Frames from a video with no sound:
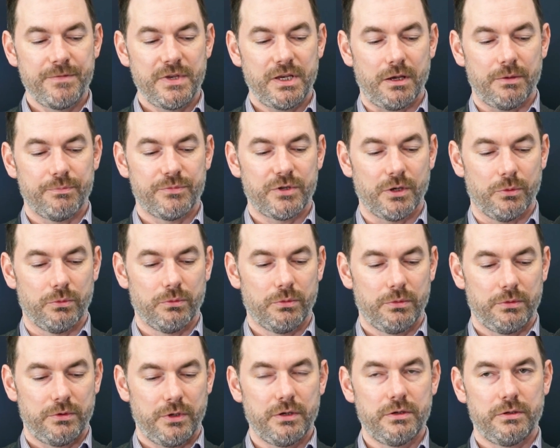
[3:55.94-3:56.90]
Yeah, so
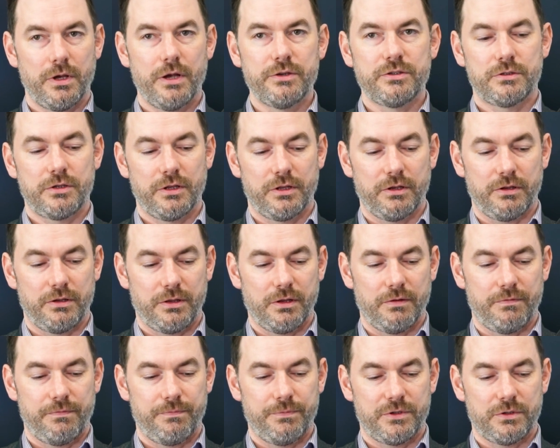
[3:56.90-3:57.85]
those are sort of
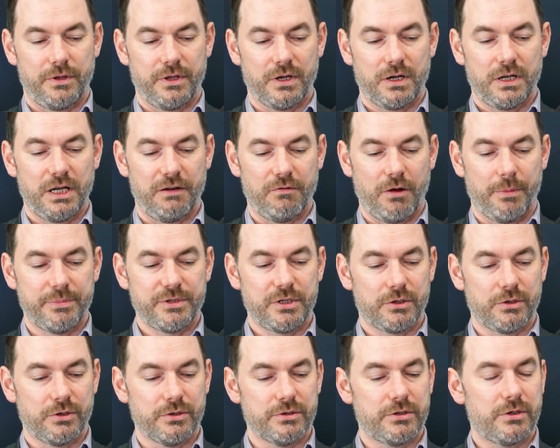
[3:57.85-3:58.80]
the clear
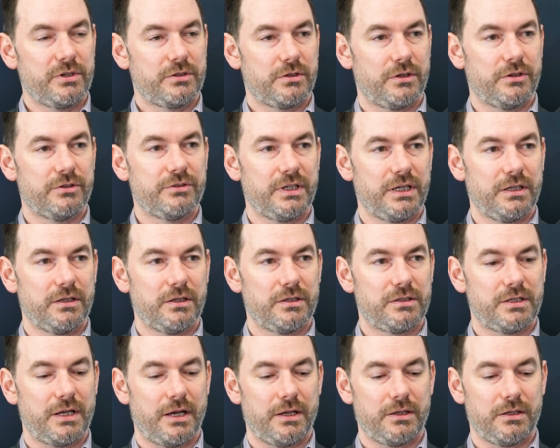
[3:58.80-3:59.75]
obstacles that we sort of see
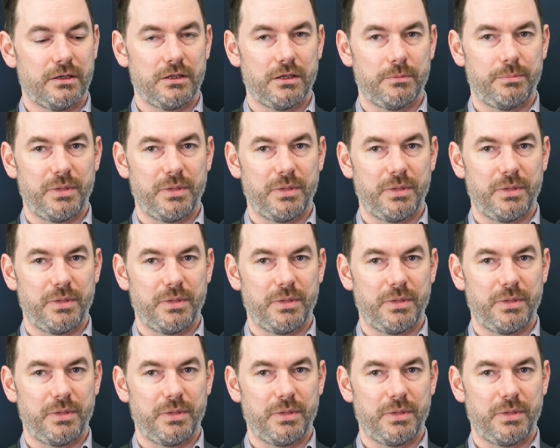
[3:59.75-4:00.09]
that